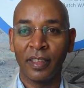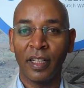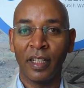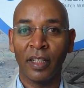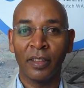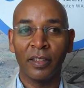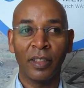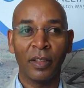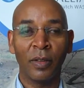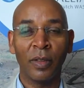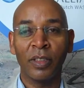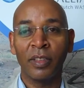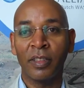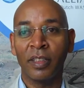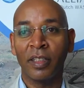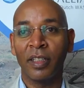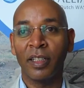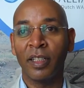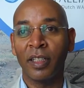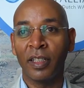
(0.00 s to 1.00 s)
Yeah, there was
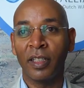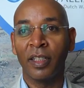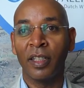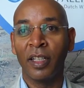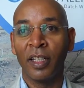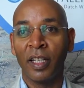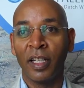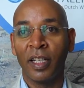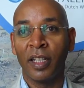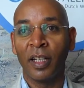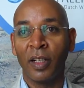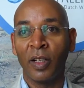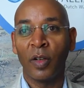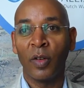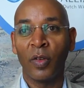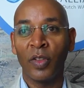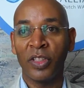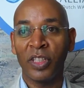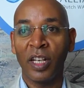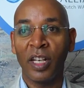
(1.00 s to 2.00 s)

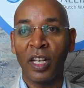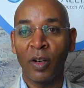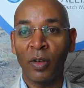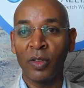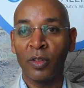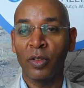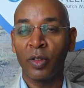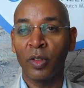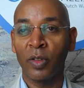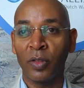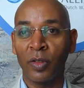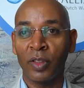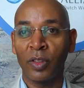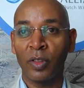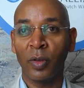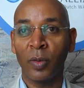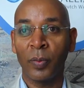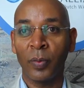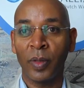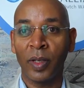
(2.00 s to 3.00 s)
official launch of
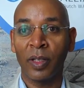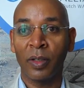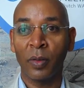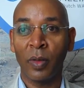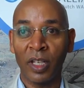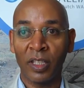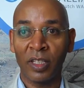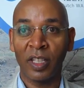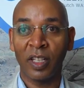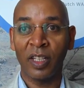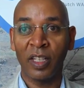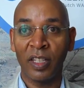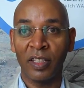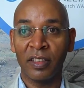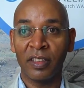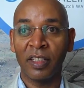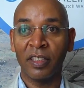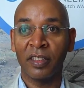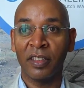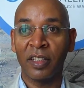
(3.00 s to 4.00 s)
Ethiopian WASH
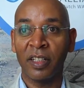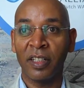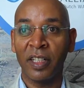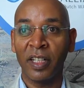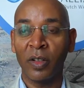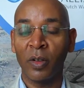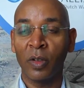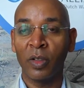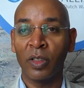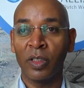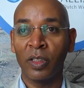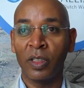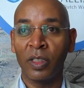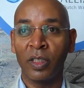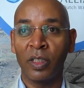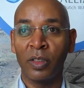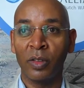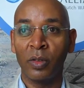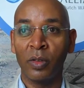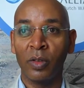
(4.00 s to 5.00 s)
Alliance yesterday on
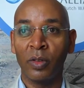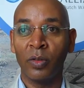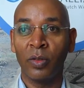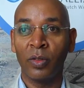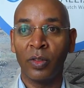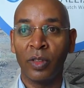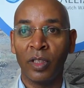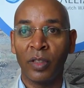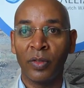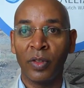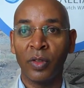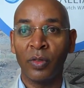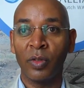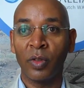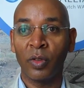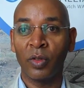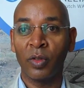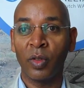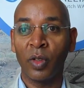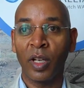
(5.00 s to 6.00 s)
the 5th
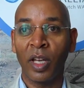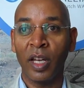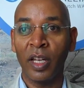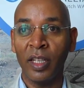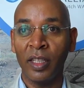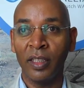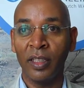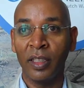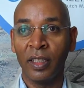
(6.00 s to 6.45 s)
of July.